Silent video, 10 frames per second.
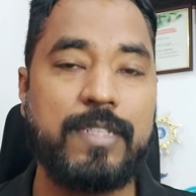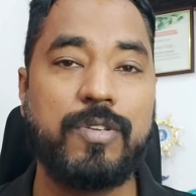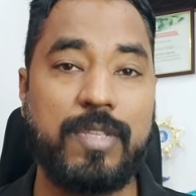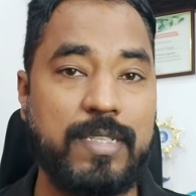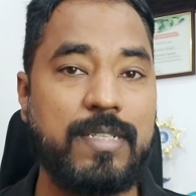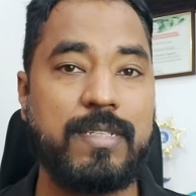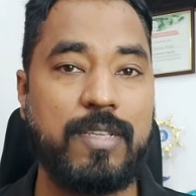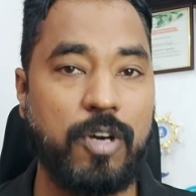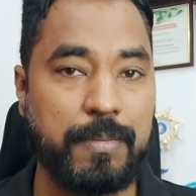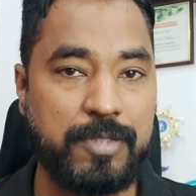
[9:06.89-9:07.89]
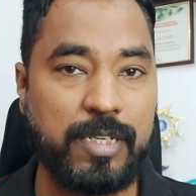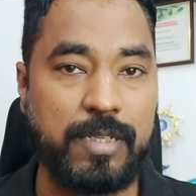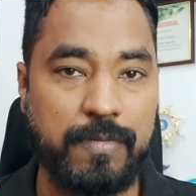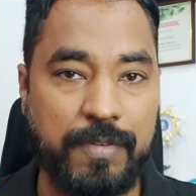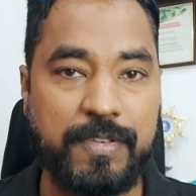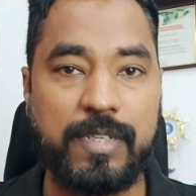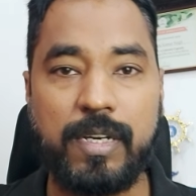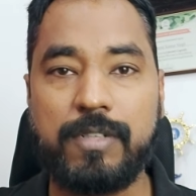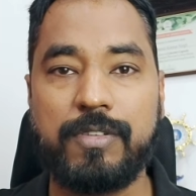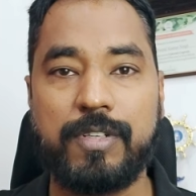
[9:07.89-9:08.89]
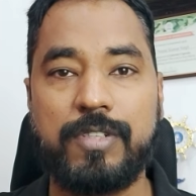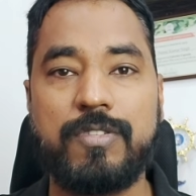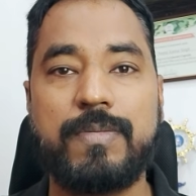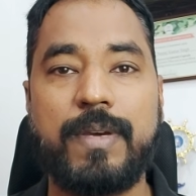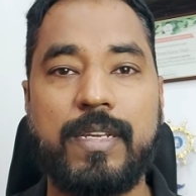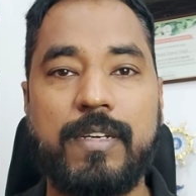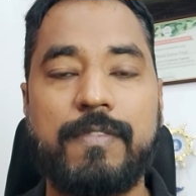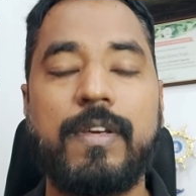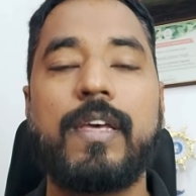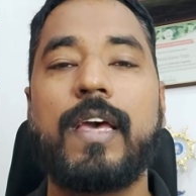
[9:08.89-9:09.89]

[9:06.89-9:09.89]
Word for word: So this is the objective of conducting retrospective,